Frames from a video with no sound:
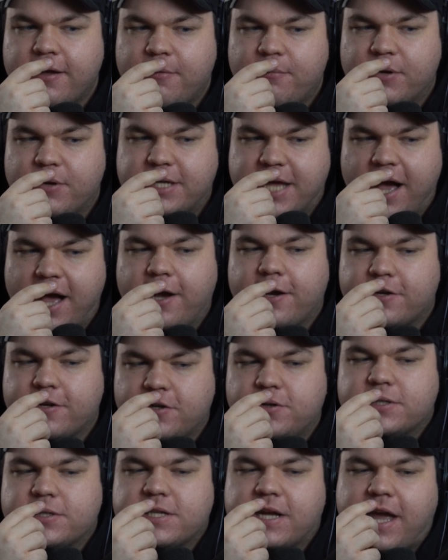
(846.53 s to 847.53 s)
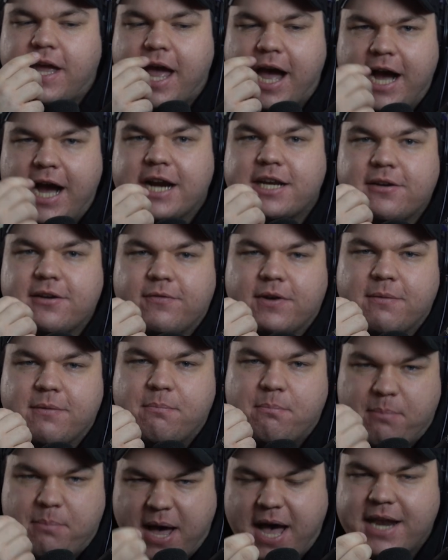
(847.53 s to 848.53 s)
But Gal Gadot is like actively
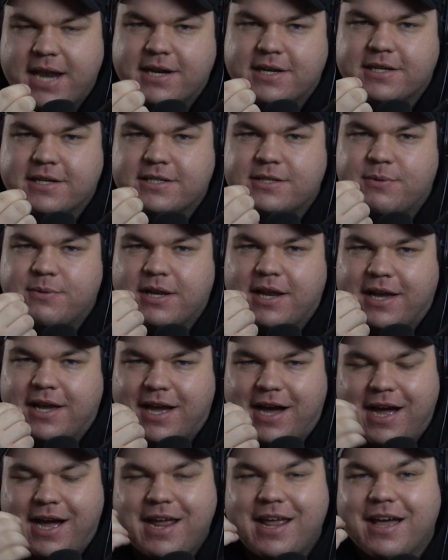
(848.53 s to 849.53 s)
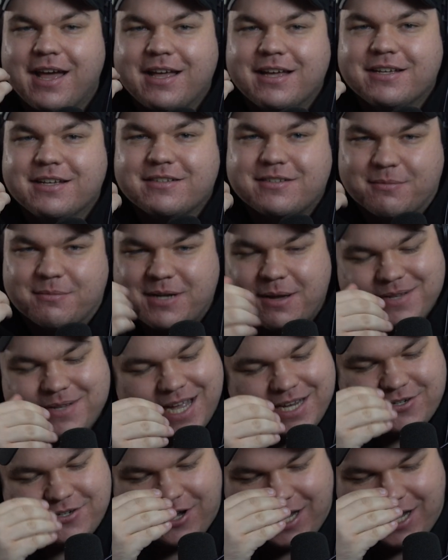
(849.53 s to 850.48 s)
bad in this, where like I sometimes had to